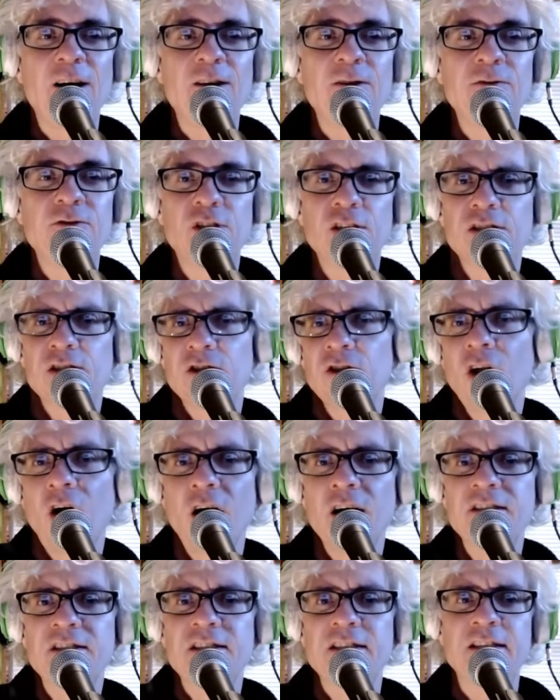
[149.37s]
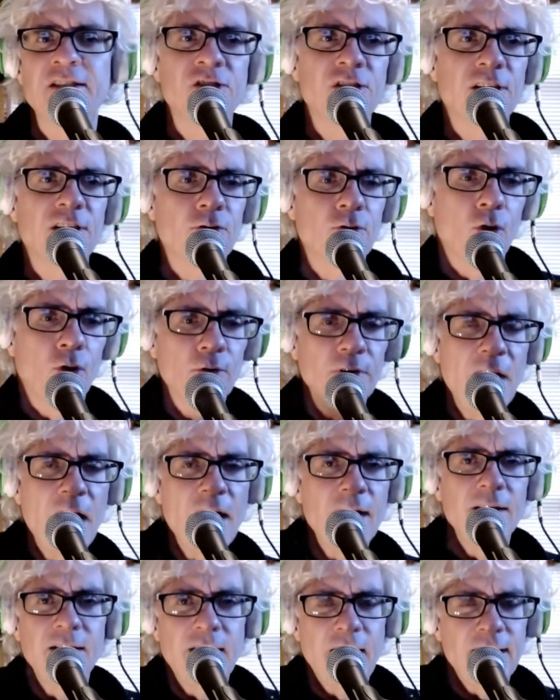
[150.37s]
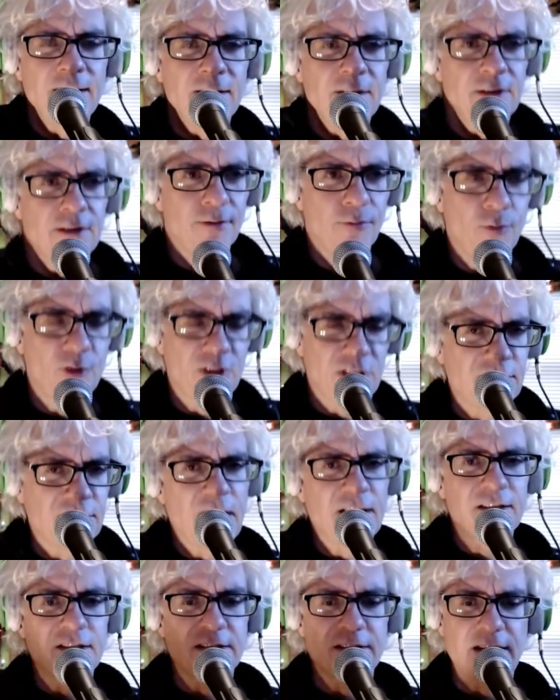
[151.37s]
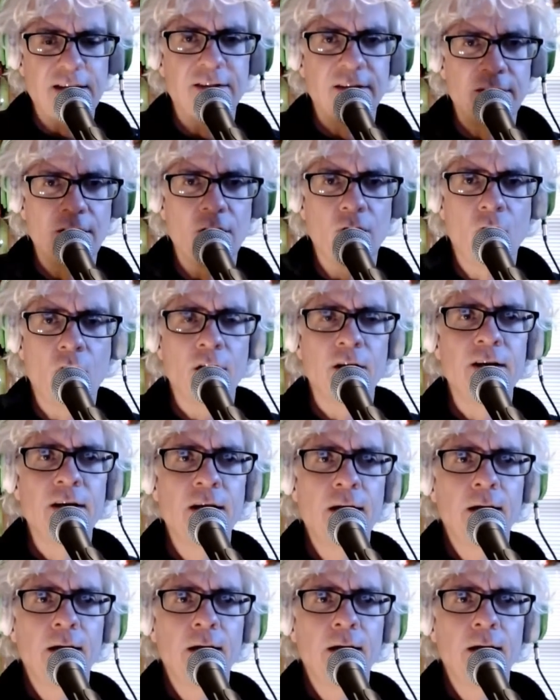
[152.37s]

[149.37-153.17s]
just loss in general. Which is not to say that there aren't,